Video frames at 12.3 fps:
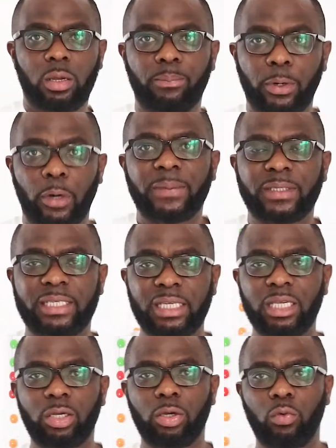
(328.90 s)

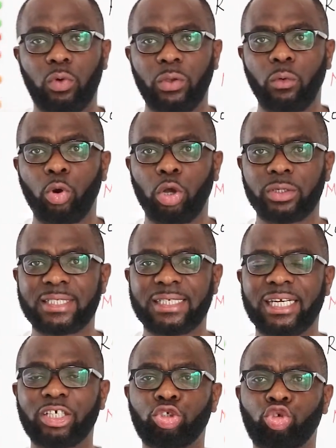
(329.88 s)
property, we will
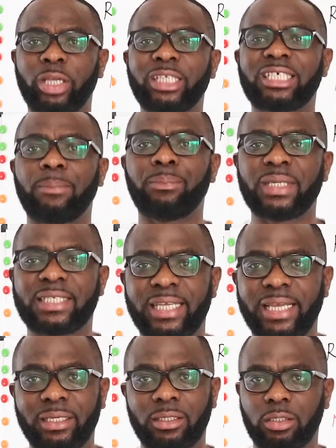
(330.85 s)
consider
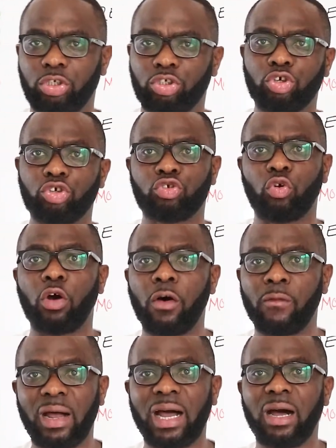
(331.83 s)
20% just to
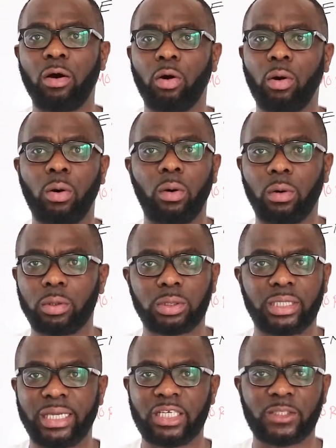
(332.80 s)
cover all
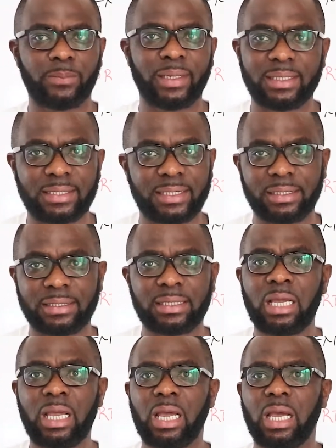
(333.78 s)
the expenses.
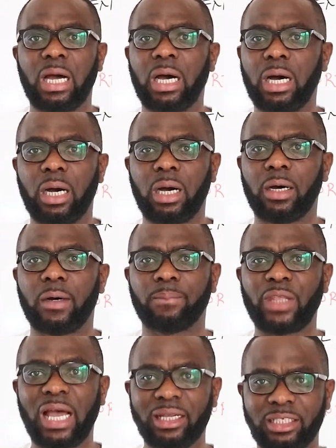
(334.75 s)

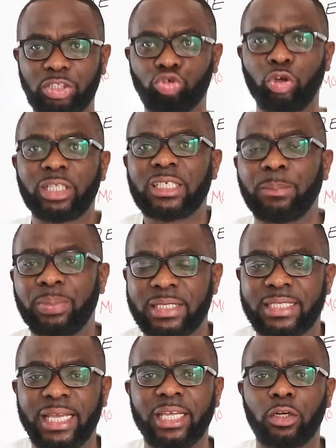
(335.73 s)
Um, and the
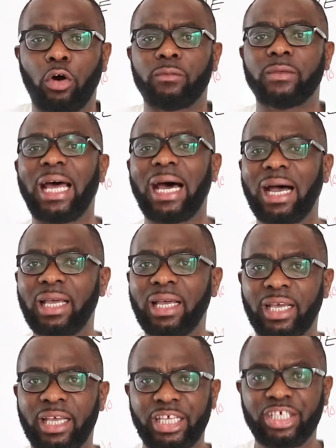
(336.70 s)
20% of that
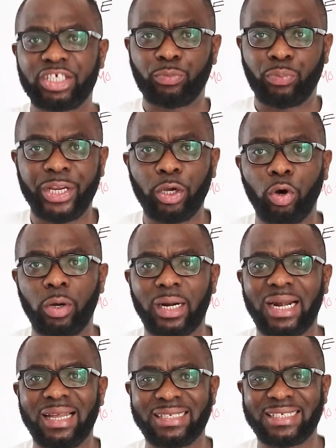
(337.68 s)
is
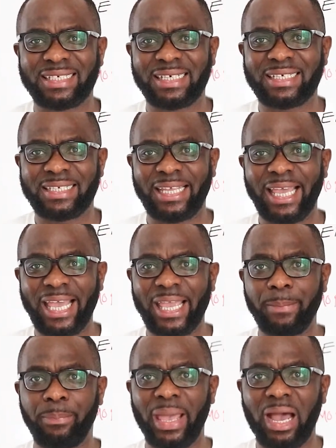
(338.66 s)

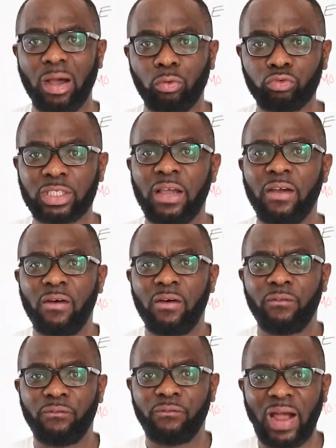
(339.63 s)
368 pounds
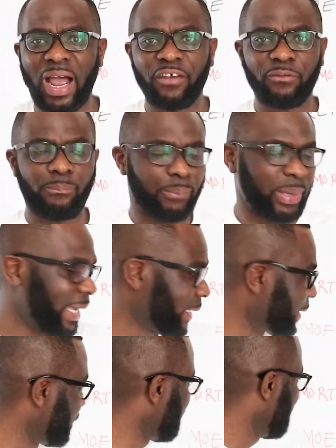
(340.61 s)
5
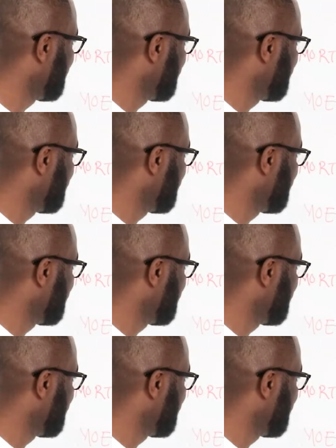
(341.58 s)
pen